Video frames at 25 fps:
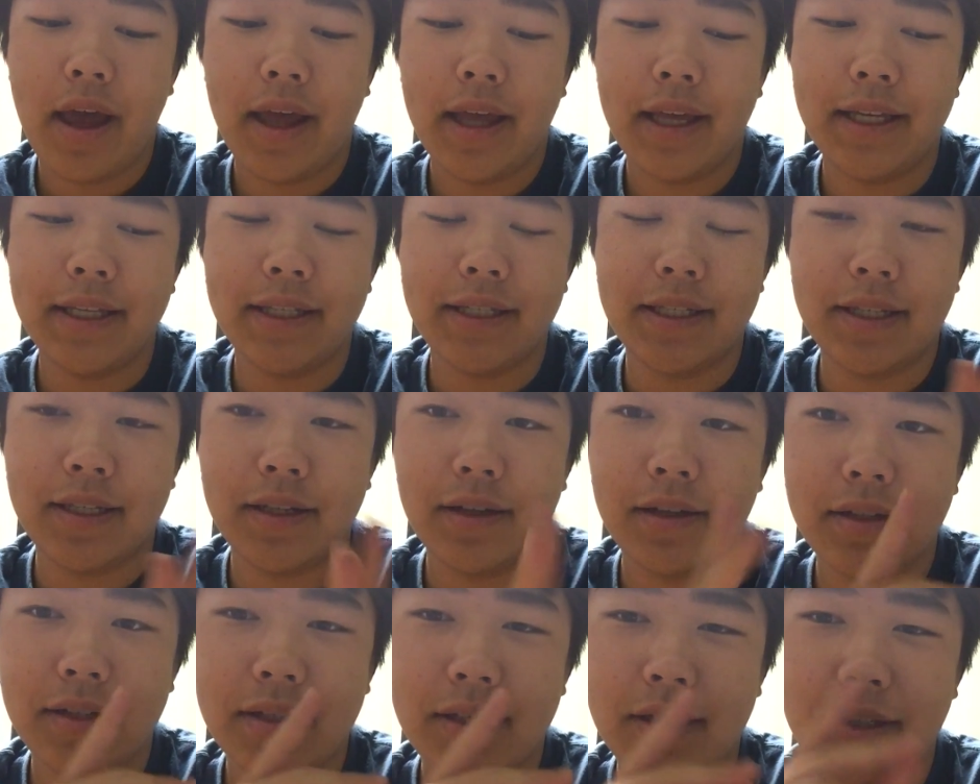
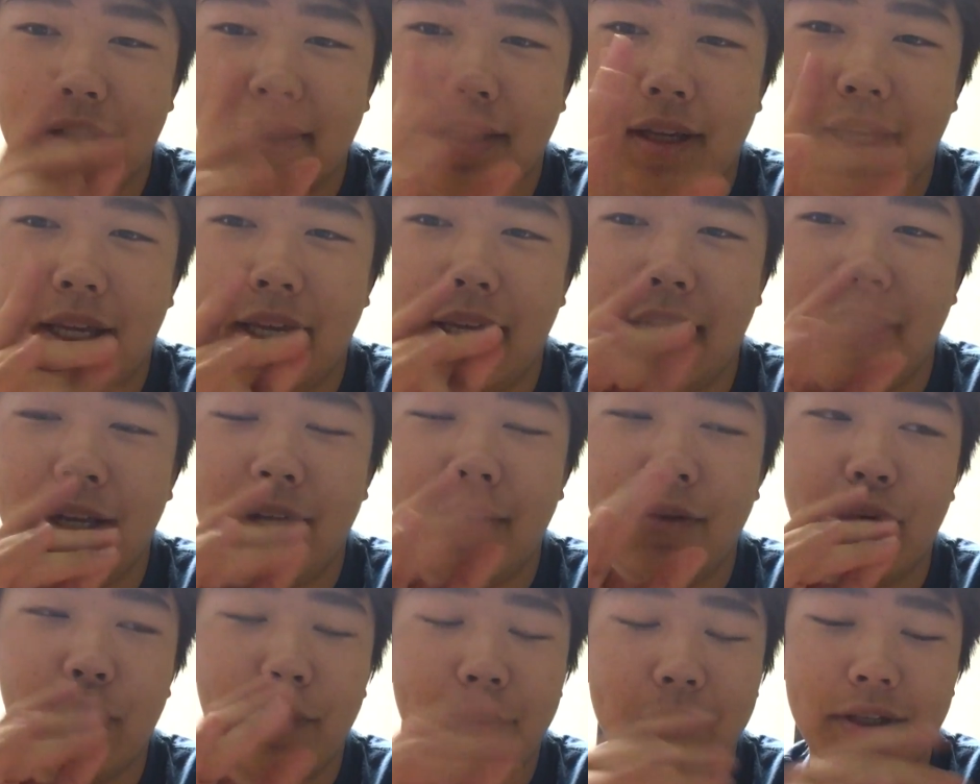
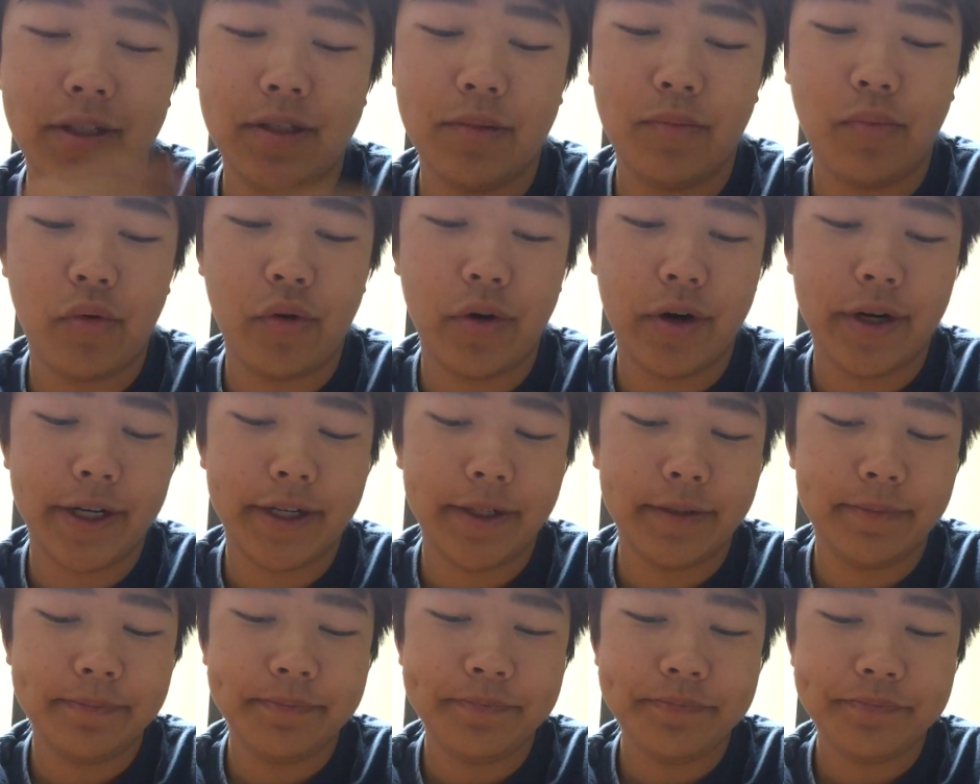He will be
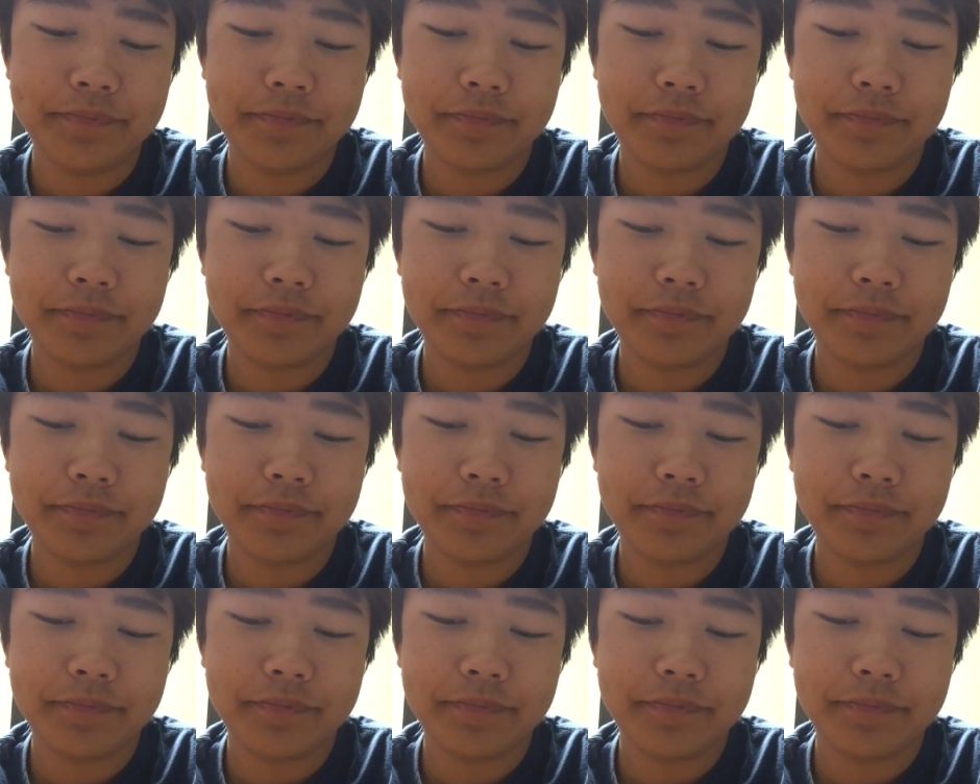supported.